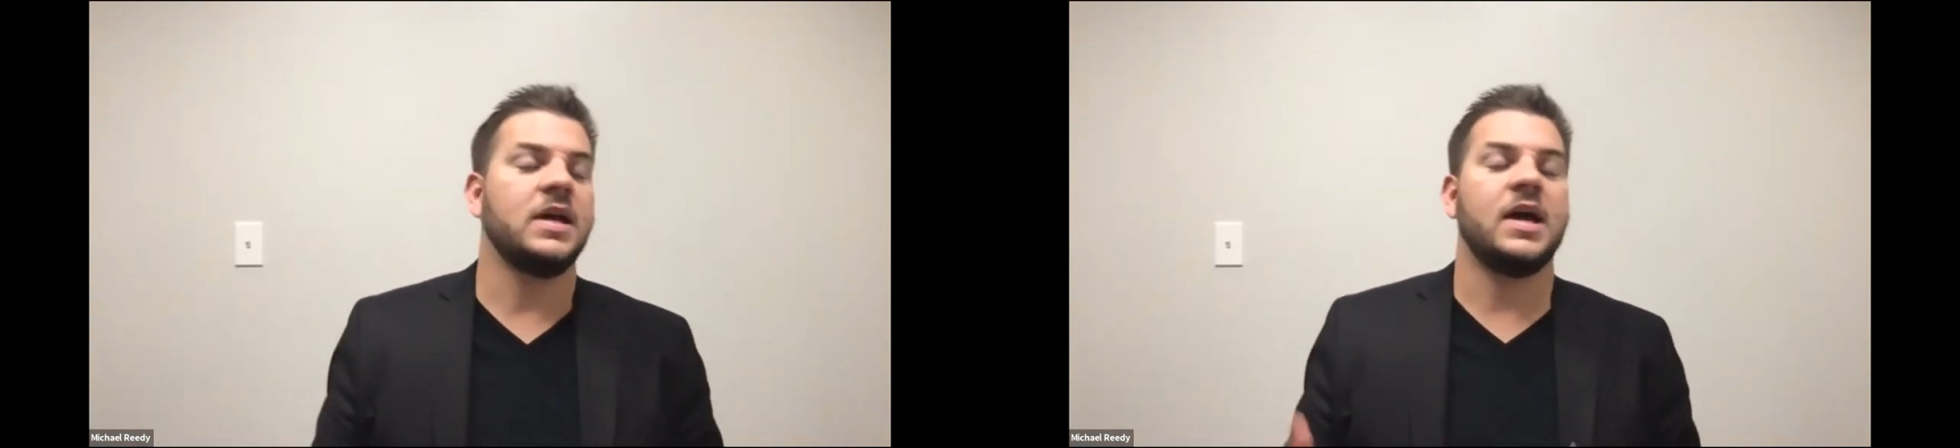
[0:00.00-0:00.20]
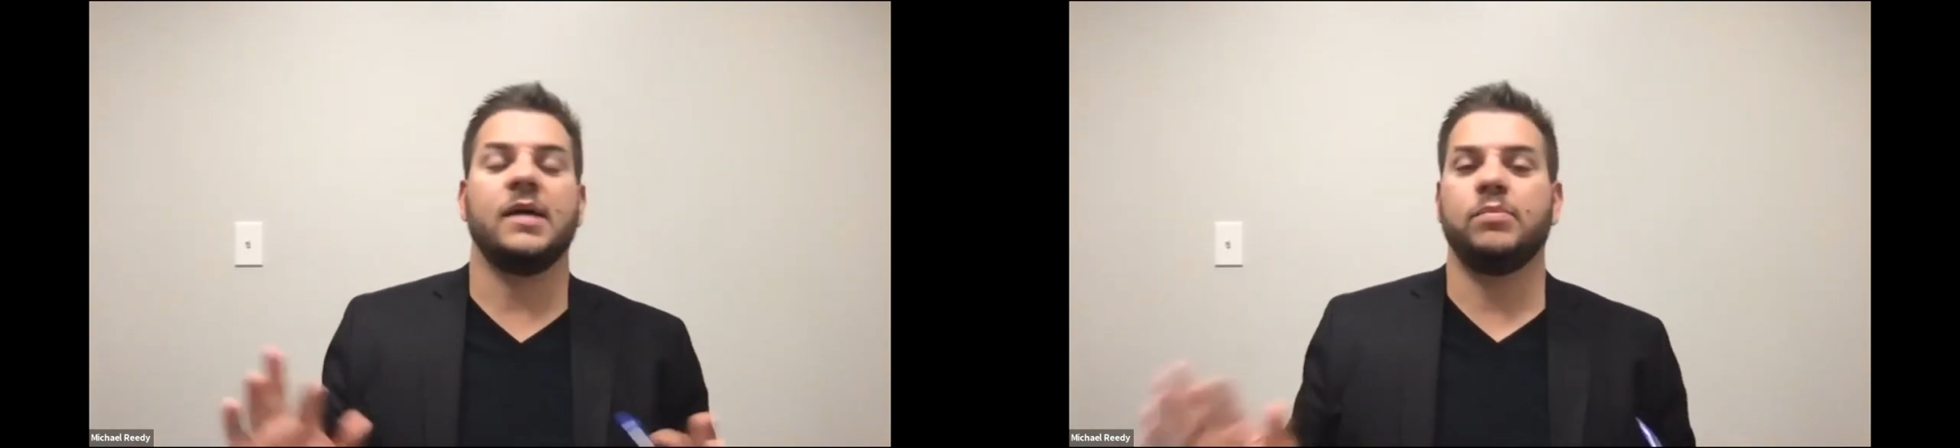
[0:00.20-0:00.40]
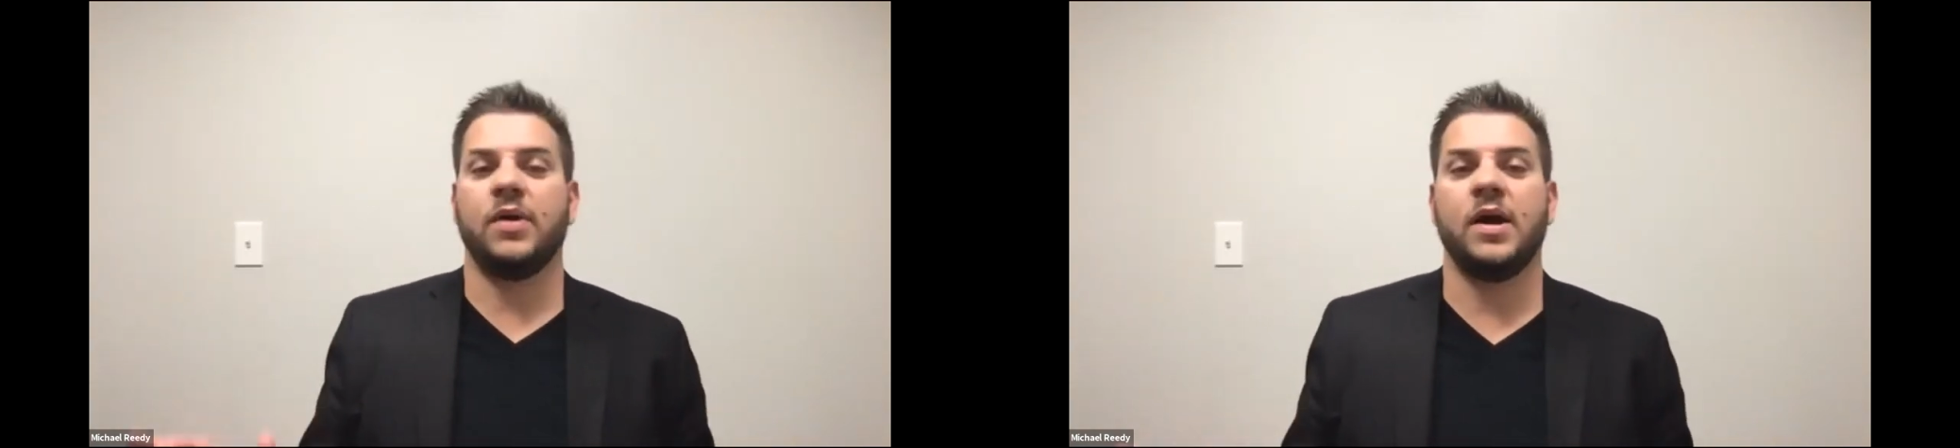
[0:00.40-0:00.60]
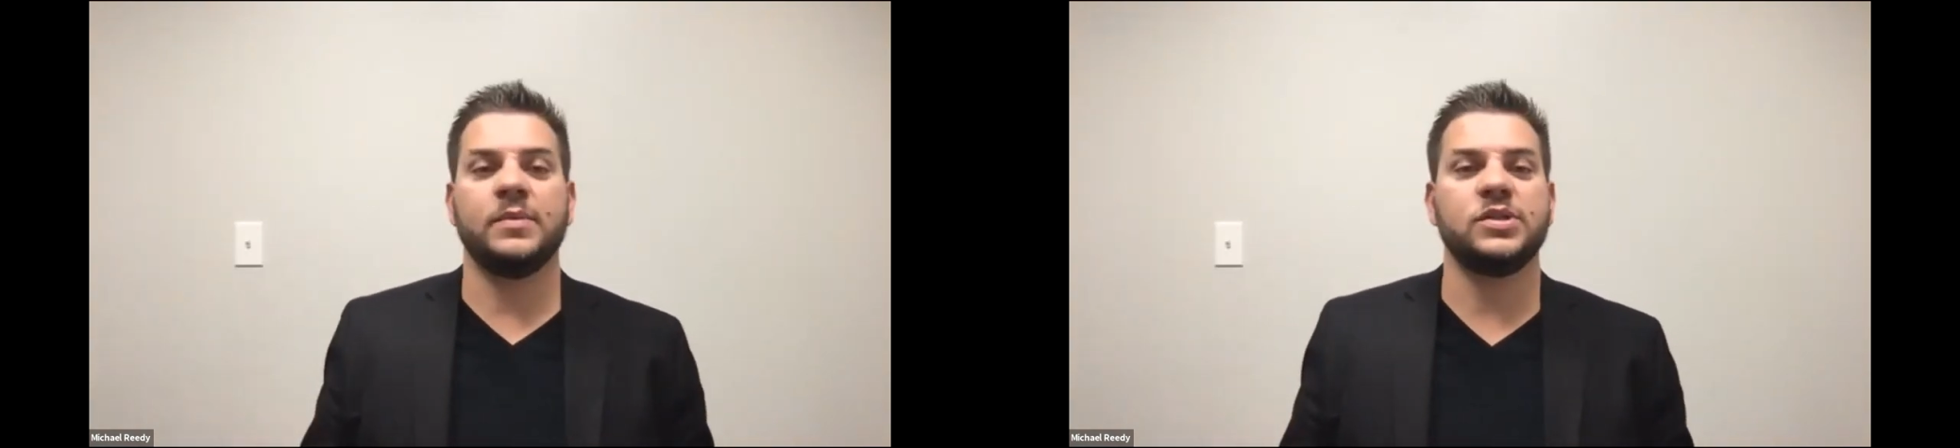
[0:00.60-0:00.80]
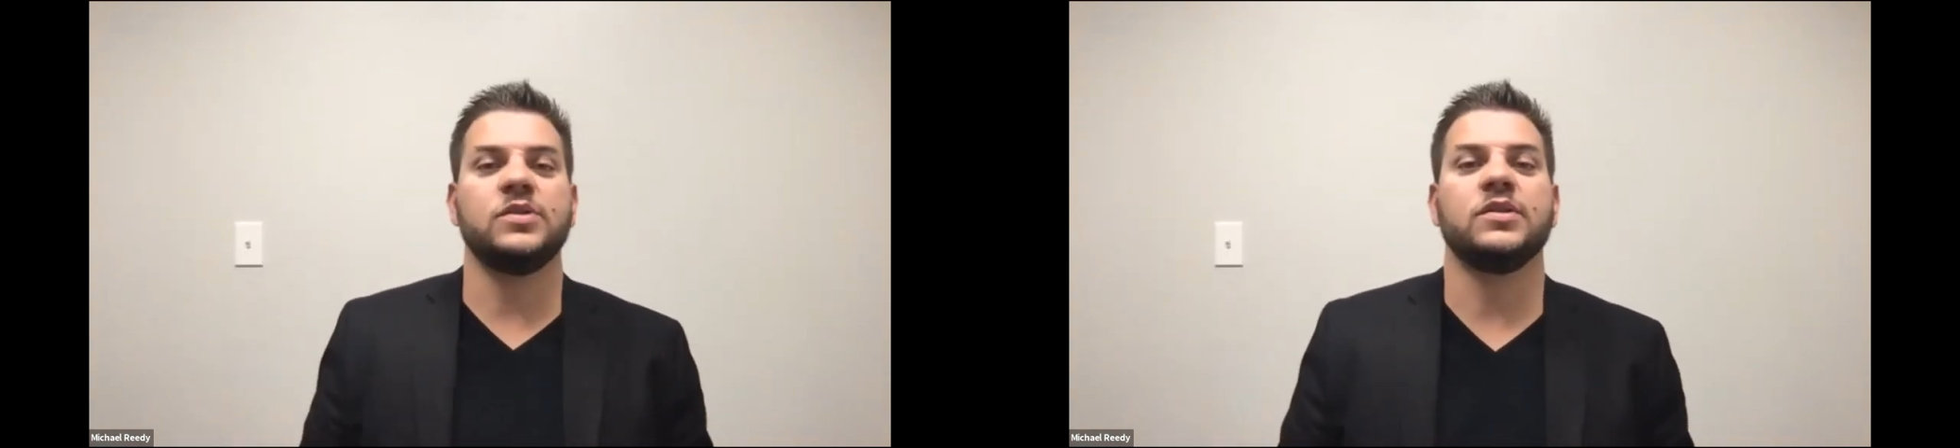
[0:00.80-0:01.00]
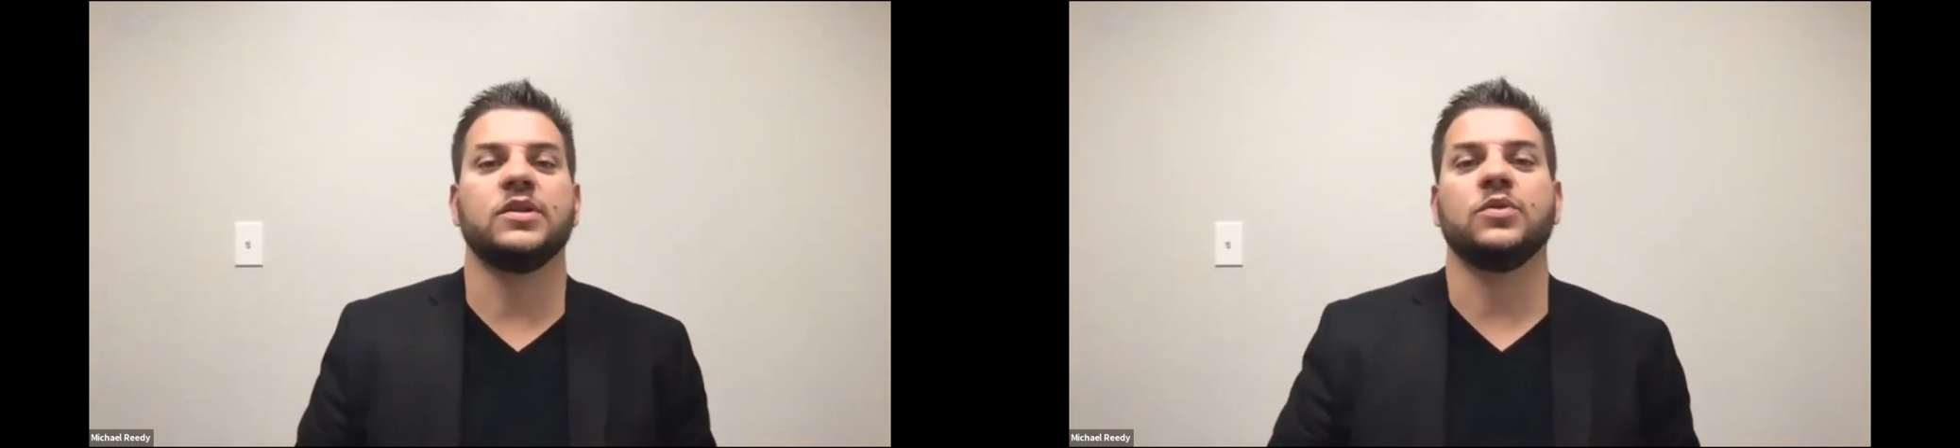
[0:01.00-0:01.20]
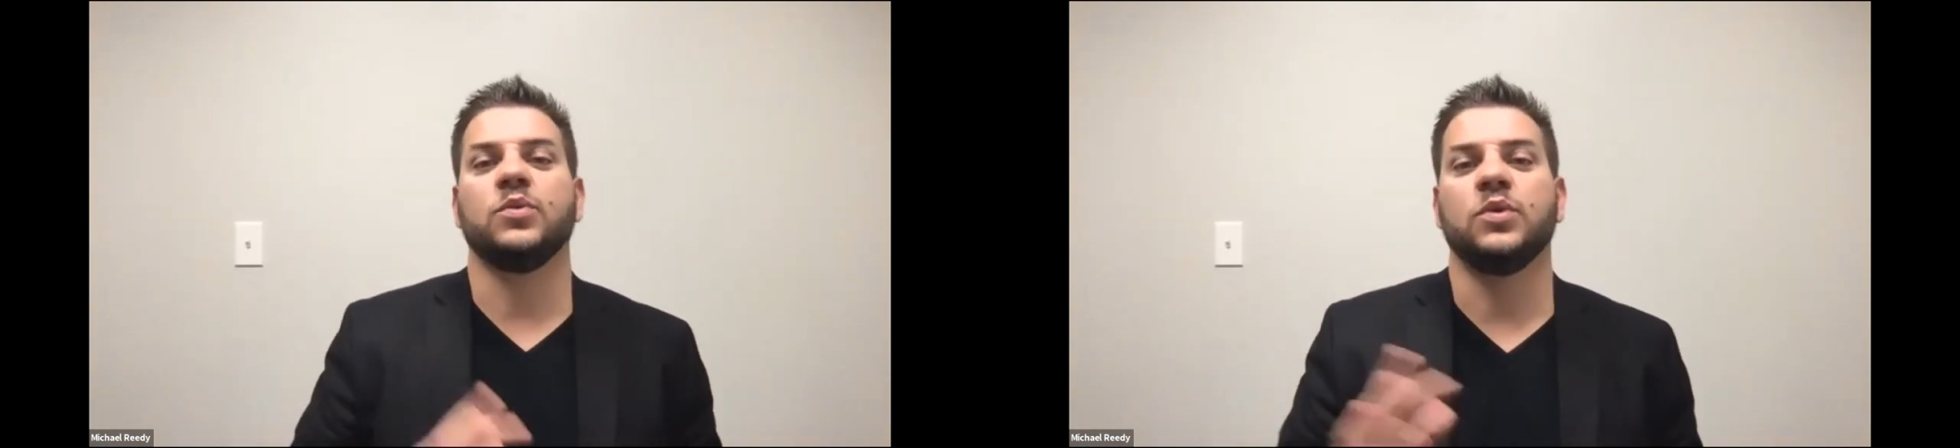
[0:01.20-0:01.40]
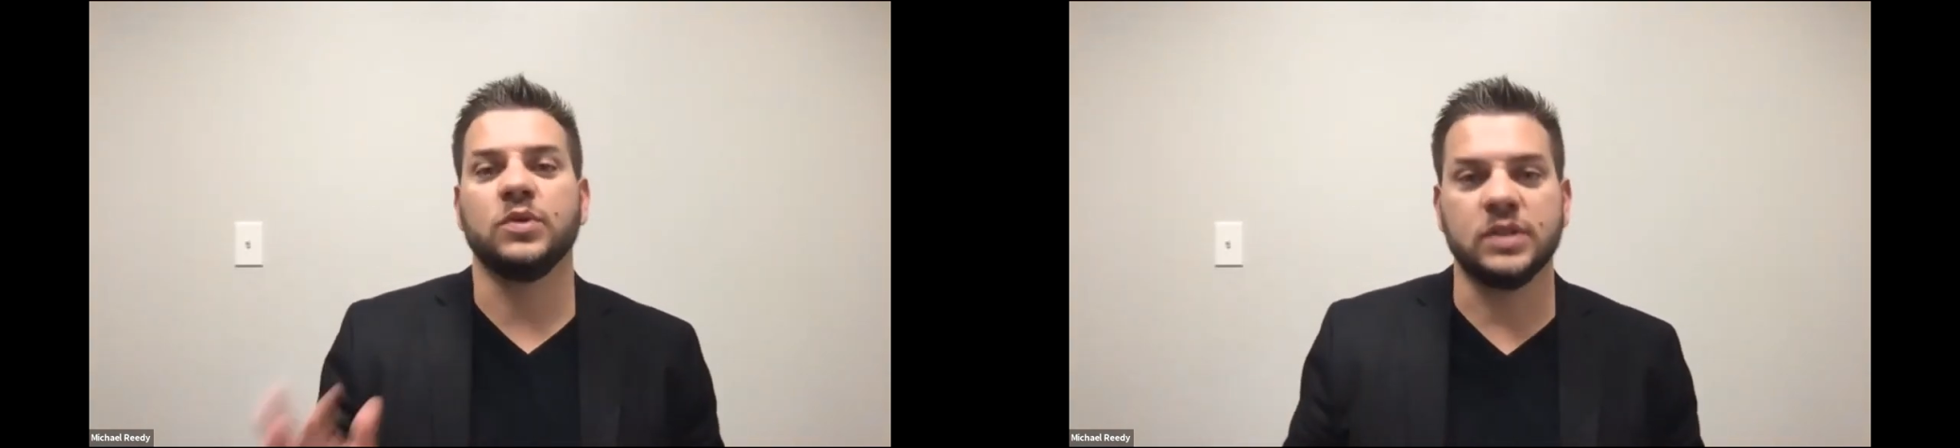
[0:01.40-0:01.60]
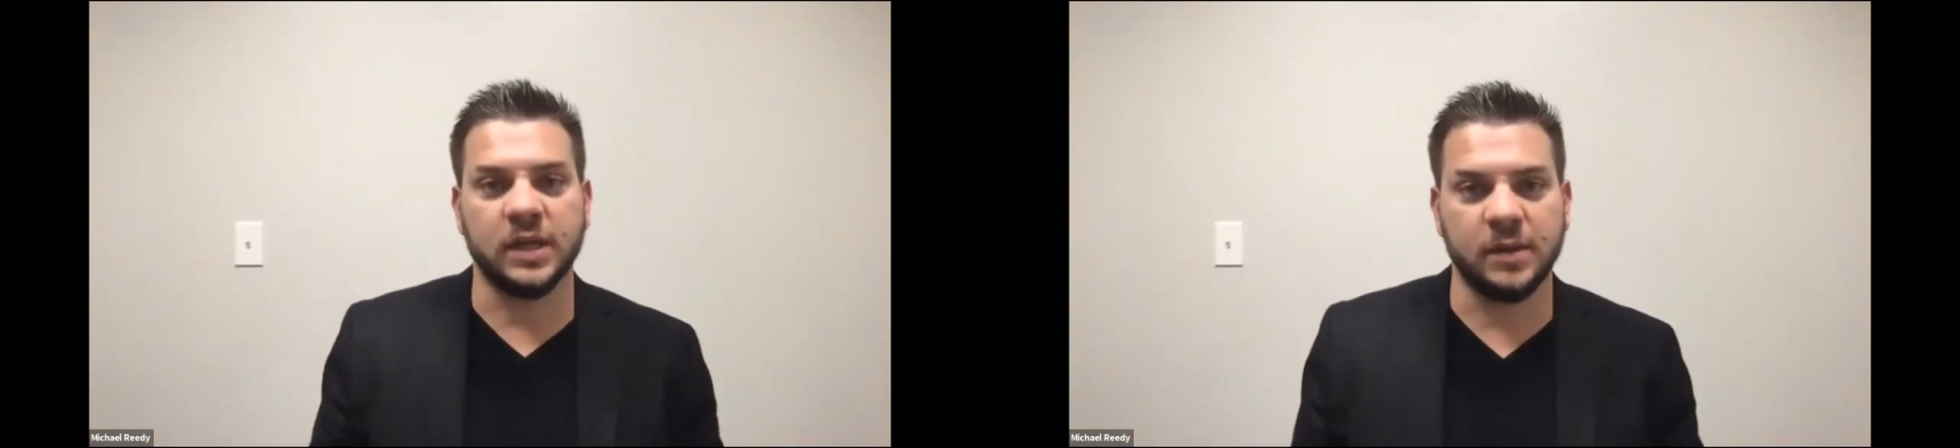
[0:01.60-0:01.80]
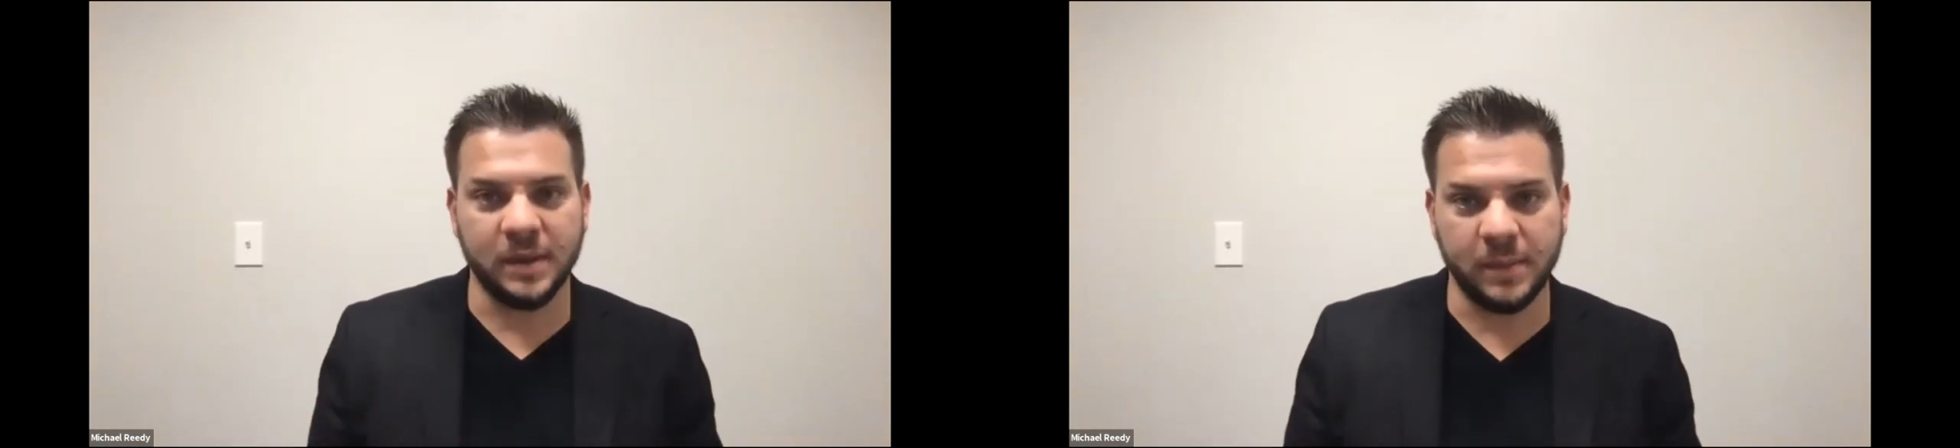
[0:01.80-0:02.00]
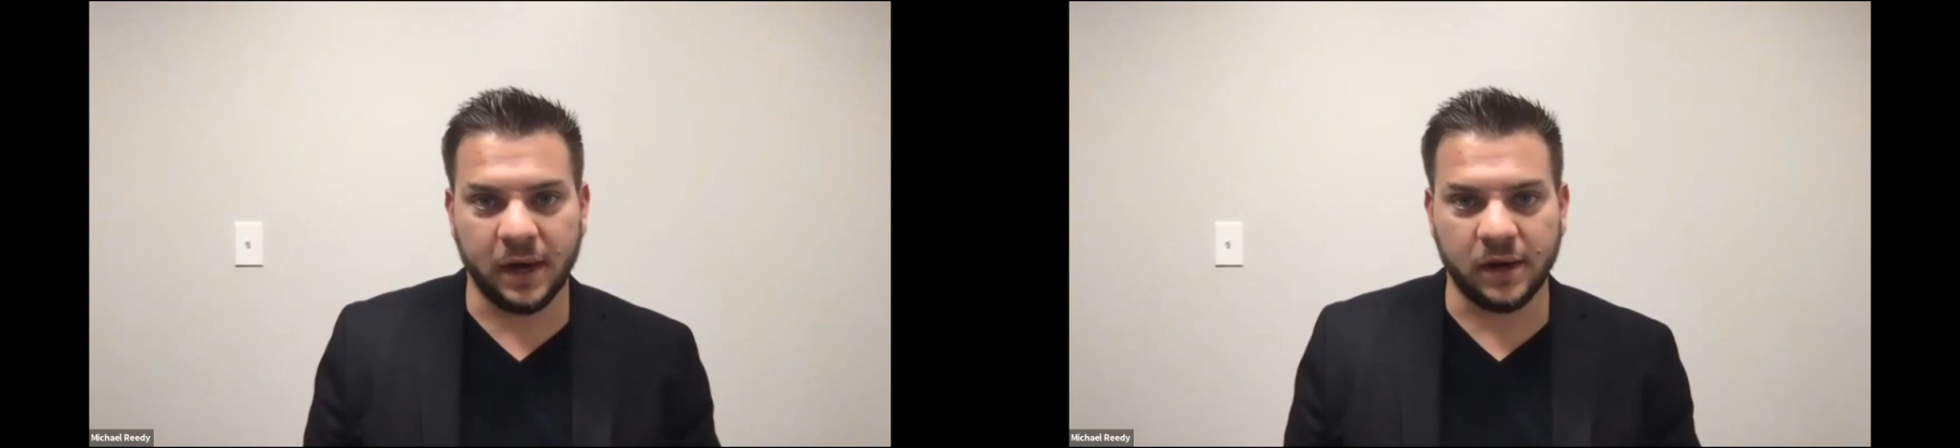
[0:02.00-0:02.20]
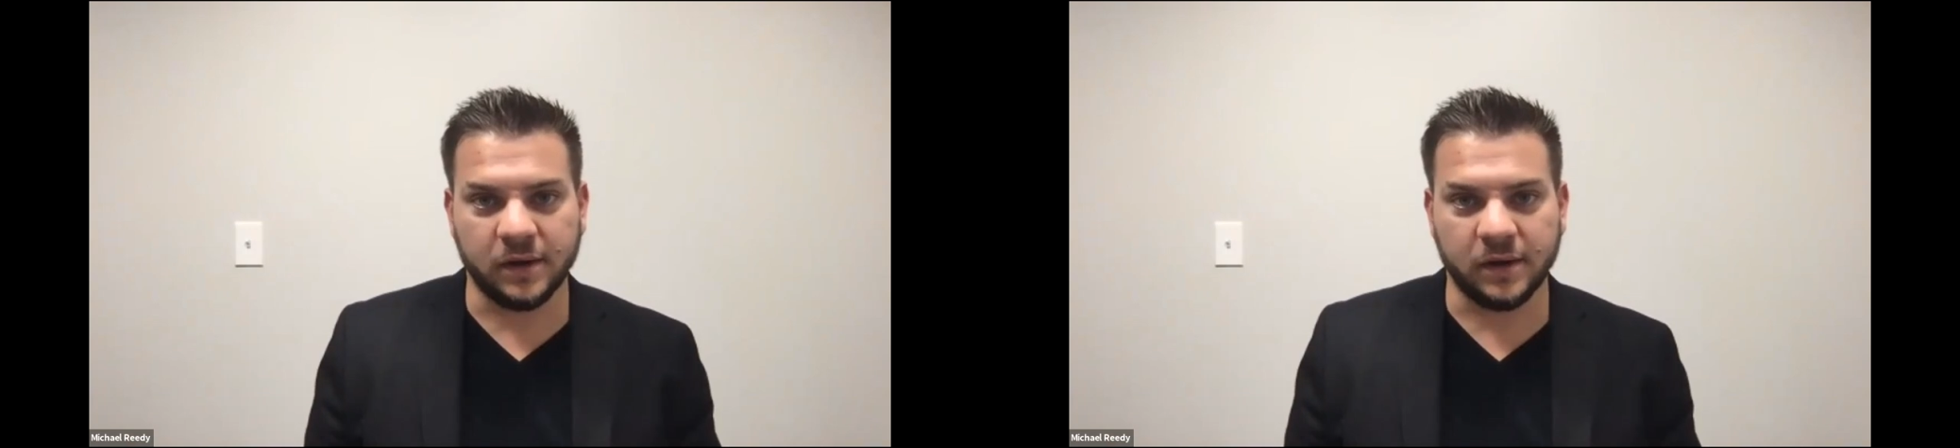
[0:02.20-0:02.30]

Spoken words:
I promise you that the world's going to be better.